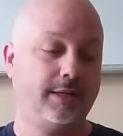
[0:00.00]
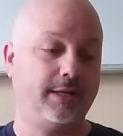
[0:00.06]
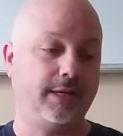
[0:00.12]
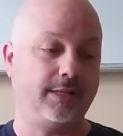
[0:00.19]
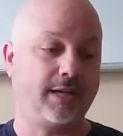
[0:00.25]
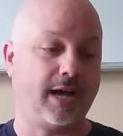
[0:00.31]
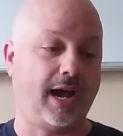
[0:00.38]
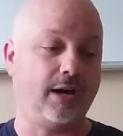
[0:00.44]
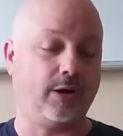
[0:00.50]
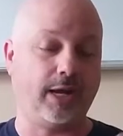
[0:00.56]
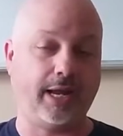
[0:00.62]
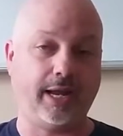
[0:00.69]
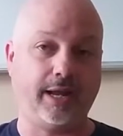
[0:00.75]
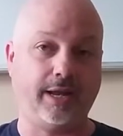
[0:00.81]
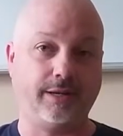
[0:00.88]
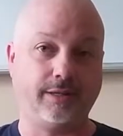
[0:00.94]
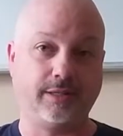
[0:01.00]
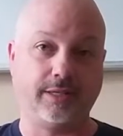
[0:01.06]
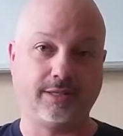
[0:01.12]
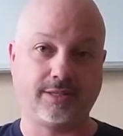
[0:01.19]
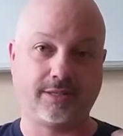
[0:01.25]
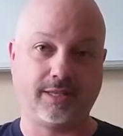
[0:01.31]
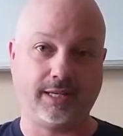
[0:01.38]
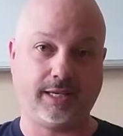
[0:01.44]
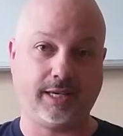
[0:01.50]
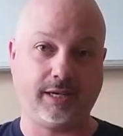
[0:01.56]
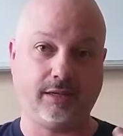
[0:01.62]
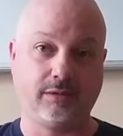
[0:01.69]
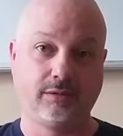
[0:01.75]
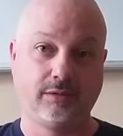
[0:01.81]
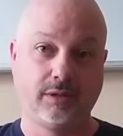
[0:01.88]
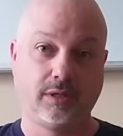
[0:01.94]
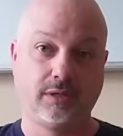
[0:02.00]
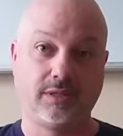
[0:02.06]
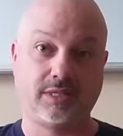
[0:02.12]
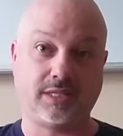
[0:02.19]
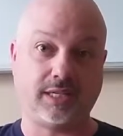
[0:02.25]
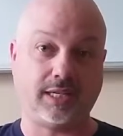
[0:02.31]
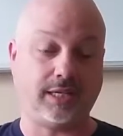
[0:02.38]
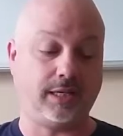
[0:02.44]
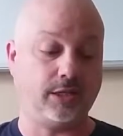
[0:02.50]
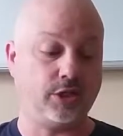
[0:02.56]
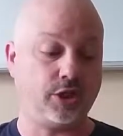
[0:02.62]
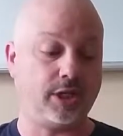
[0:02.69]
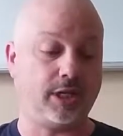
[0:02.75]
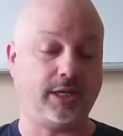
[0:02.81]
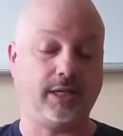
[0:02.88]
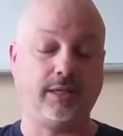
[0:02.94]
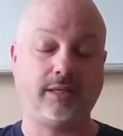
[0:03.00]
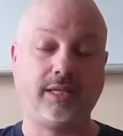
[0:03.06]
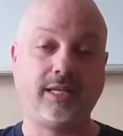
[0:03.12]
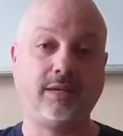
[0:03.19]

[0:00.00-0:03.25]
The entire hand is thinking C, G,